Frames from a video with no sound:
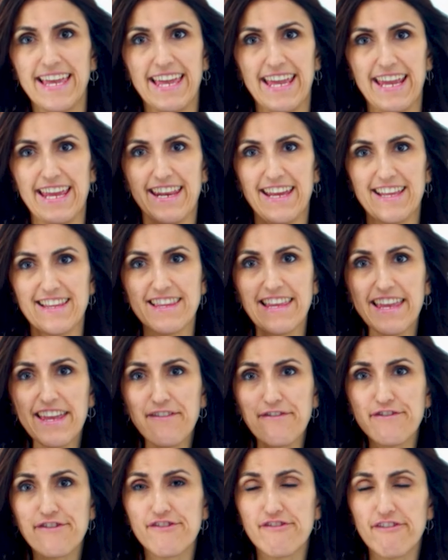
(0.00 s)
And I
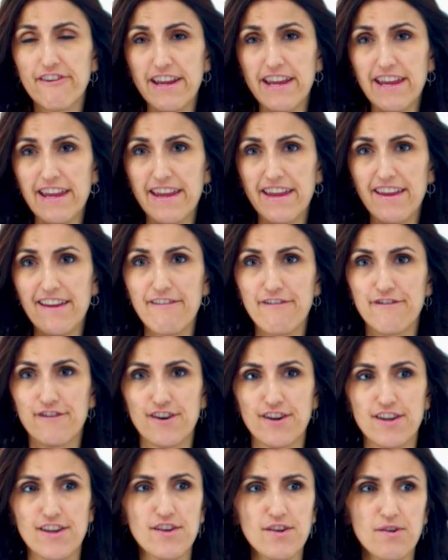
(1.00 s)
leave 3 for
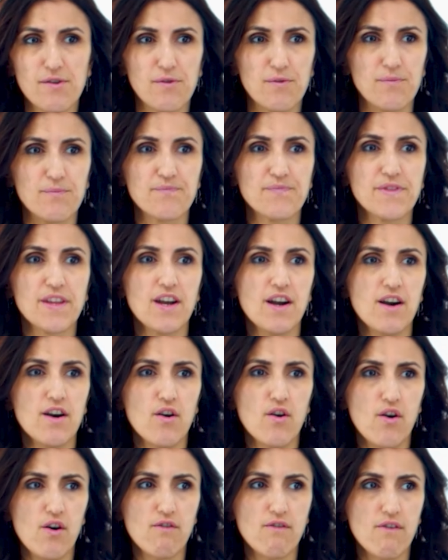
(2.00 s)
you.
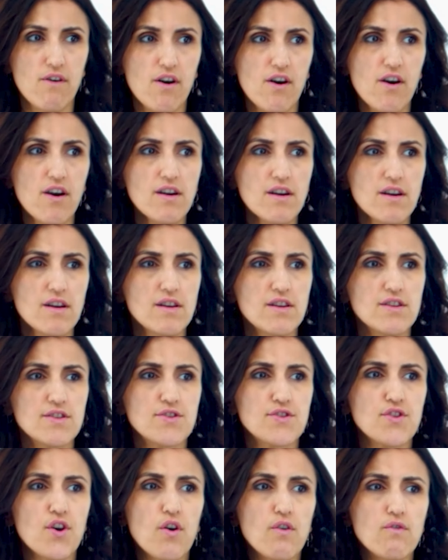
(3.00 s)
Qovoq,
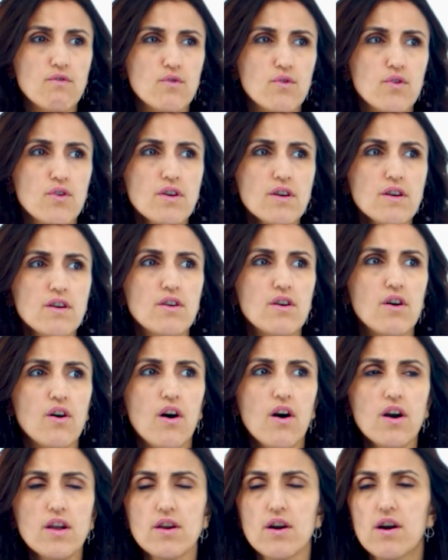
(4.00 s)
tovuq,
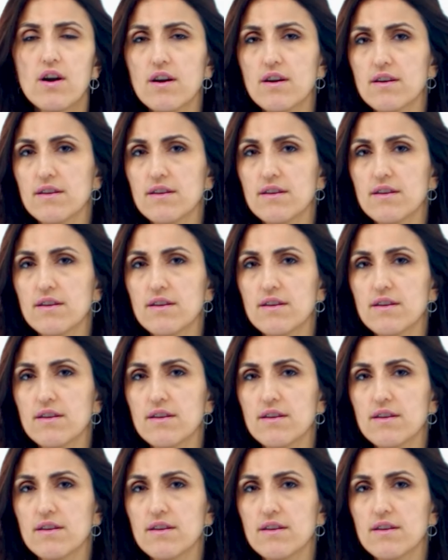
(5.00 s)
oyoq.